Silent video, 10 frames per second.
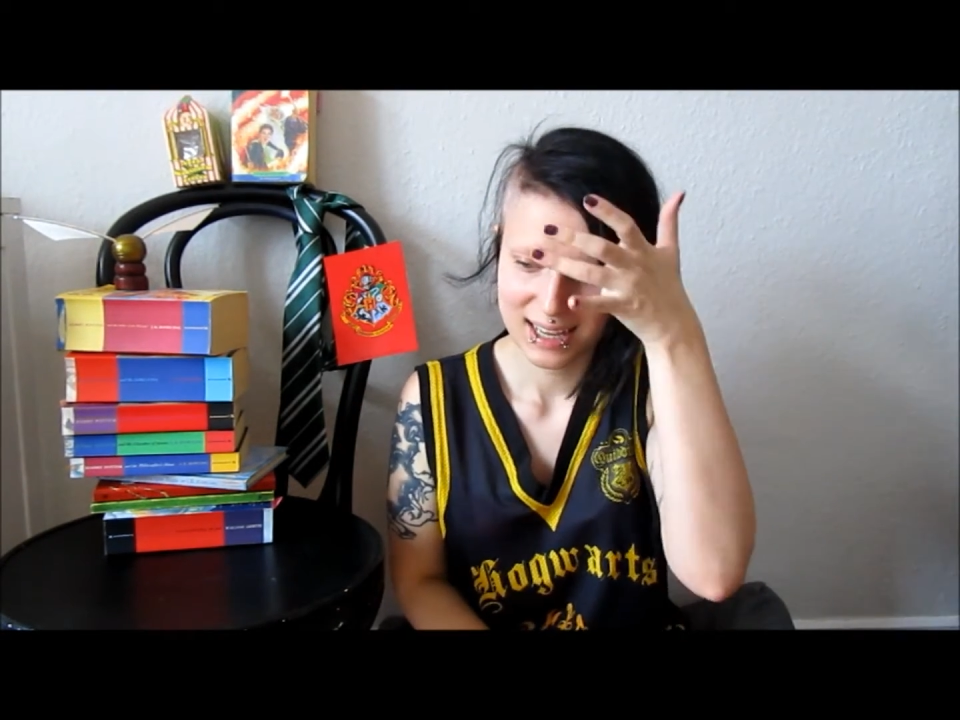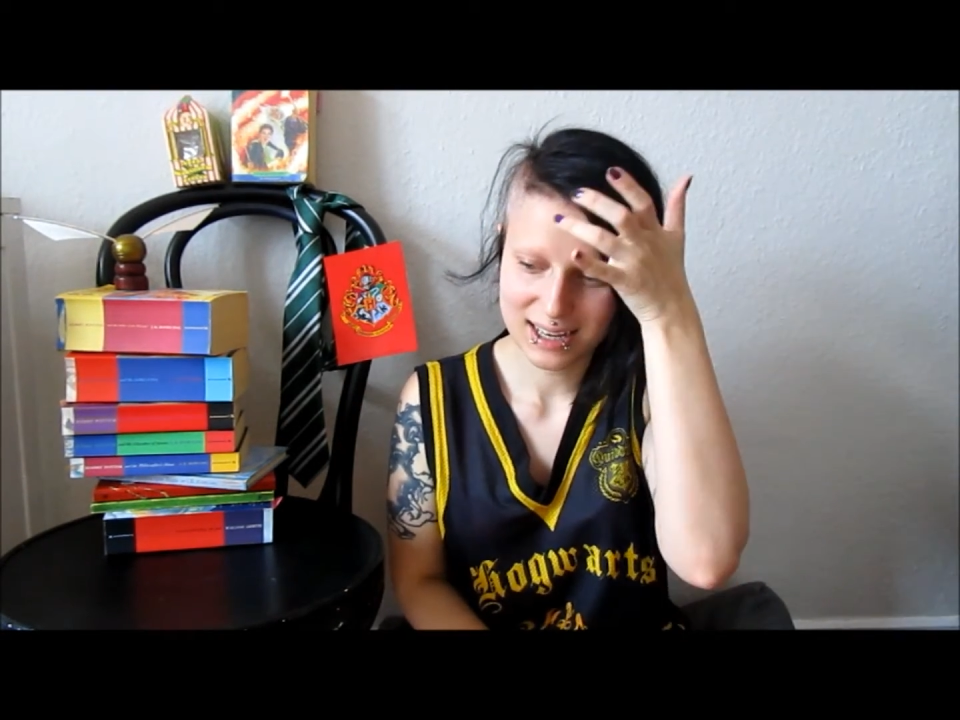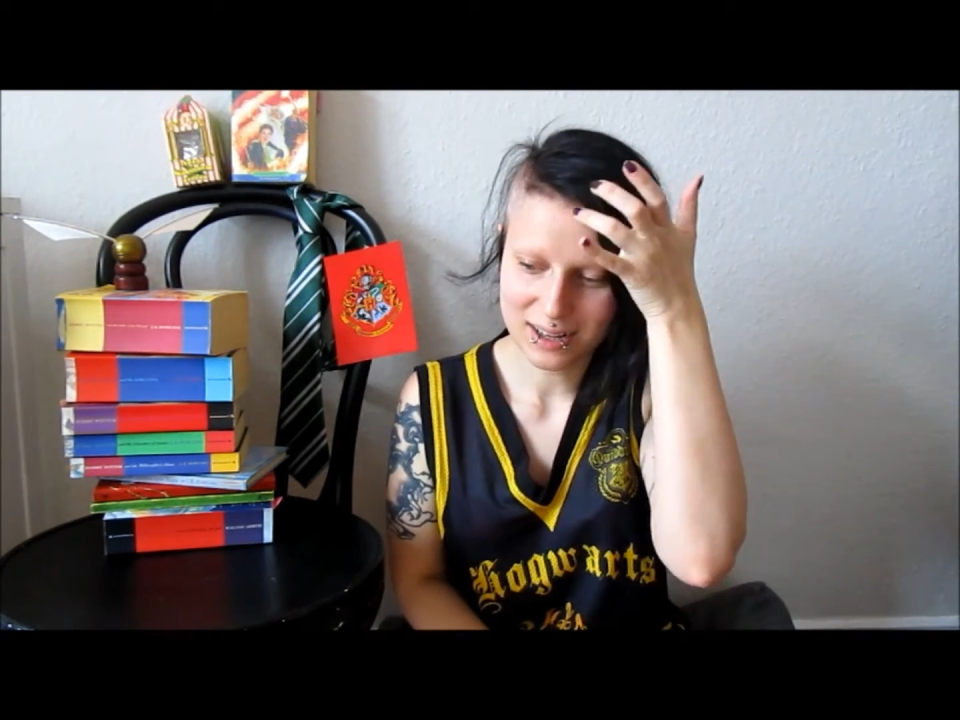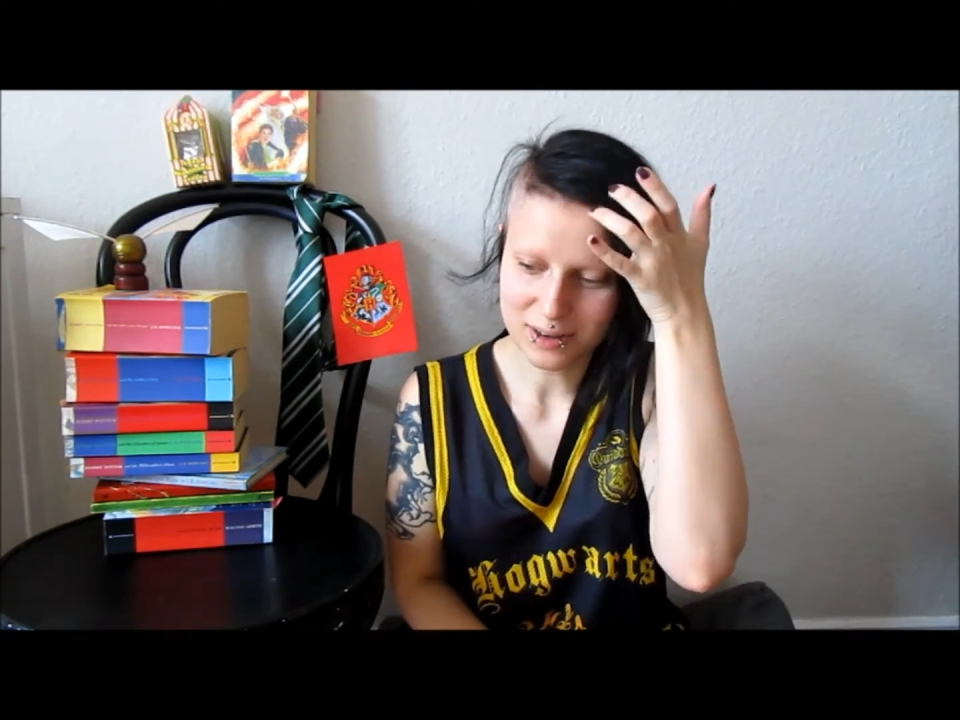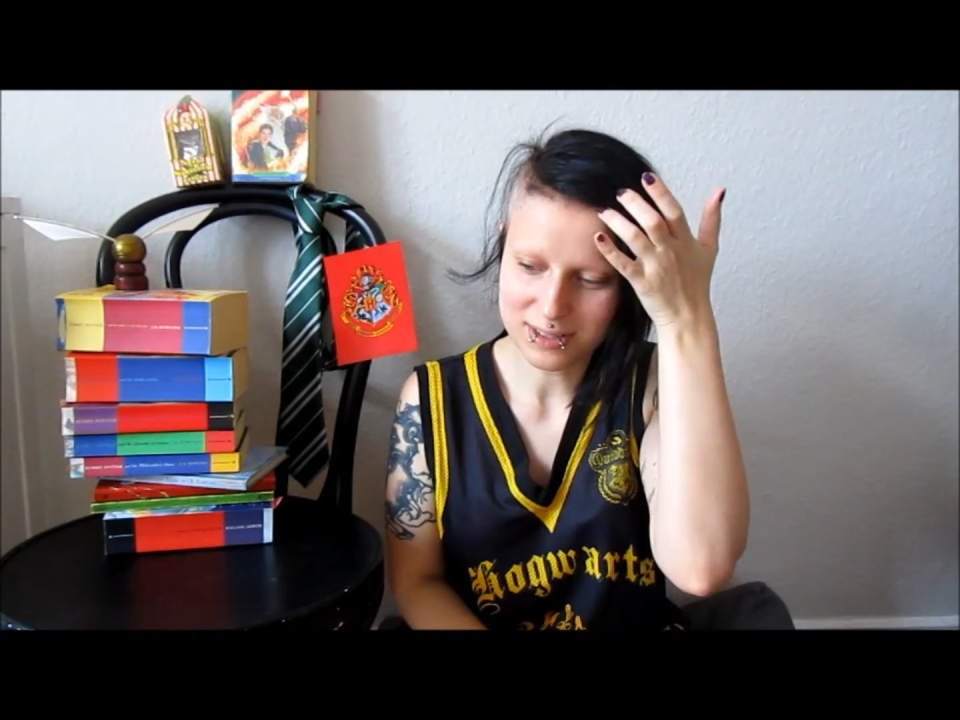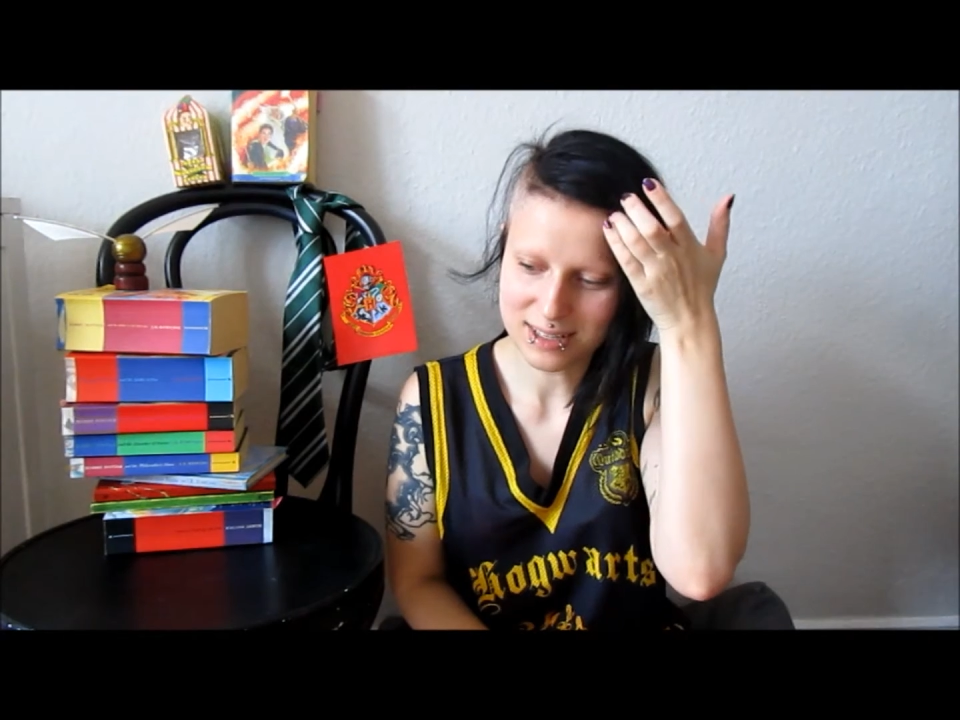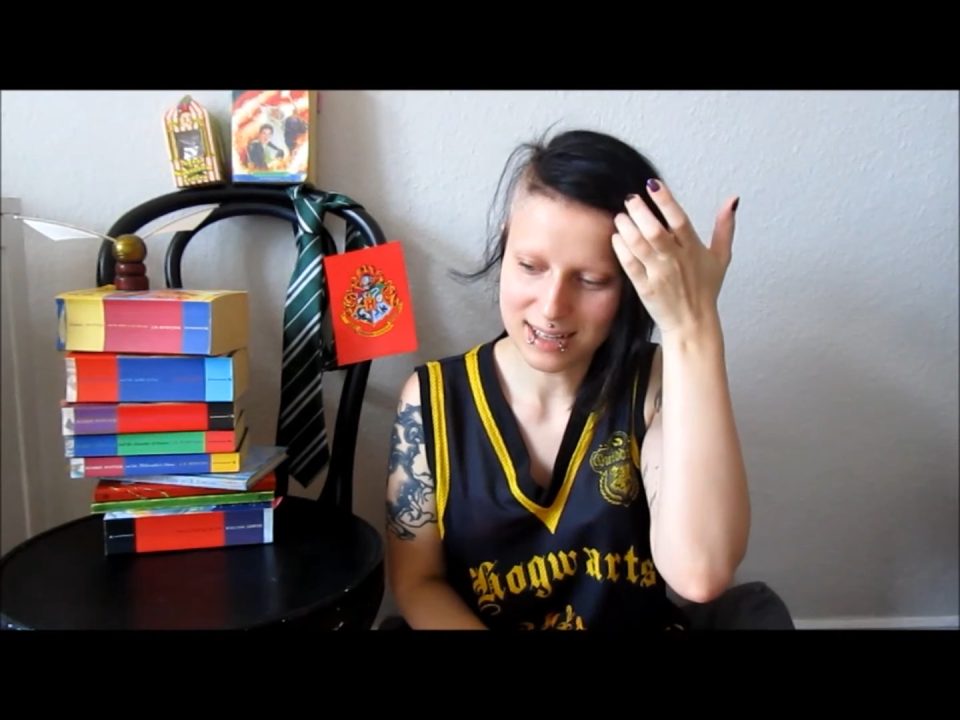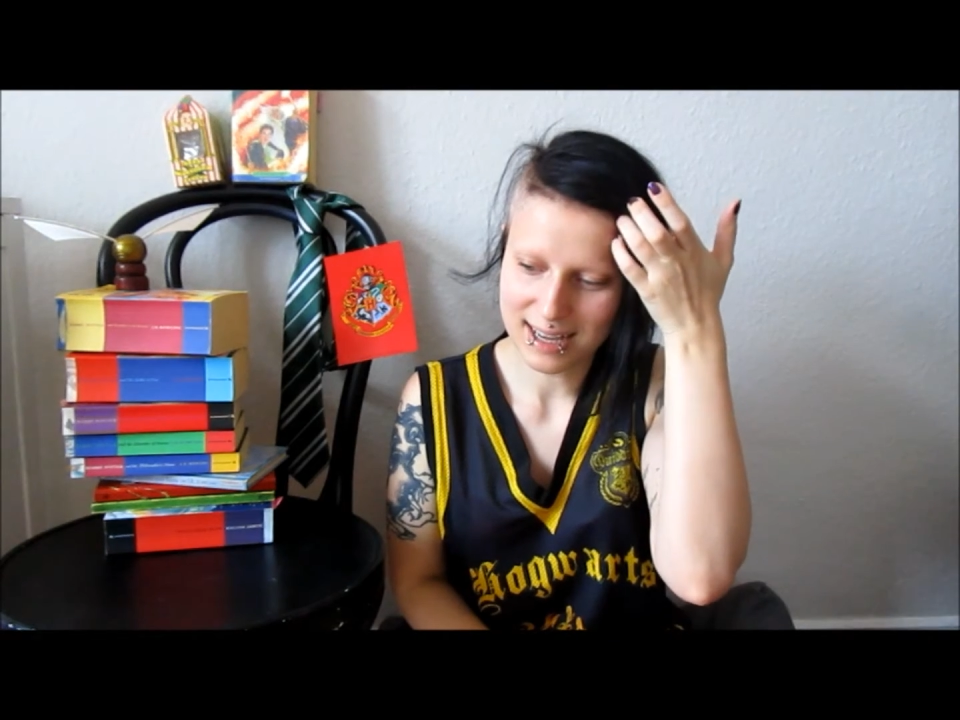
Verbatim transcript: And I also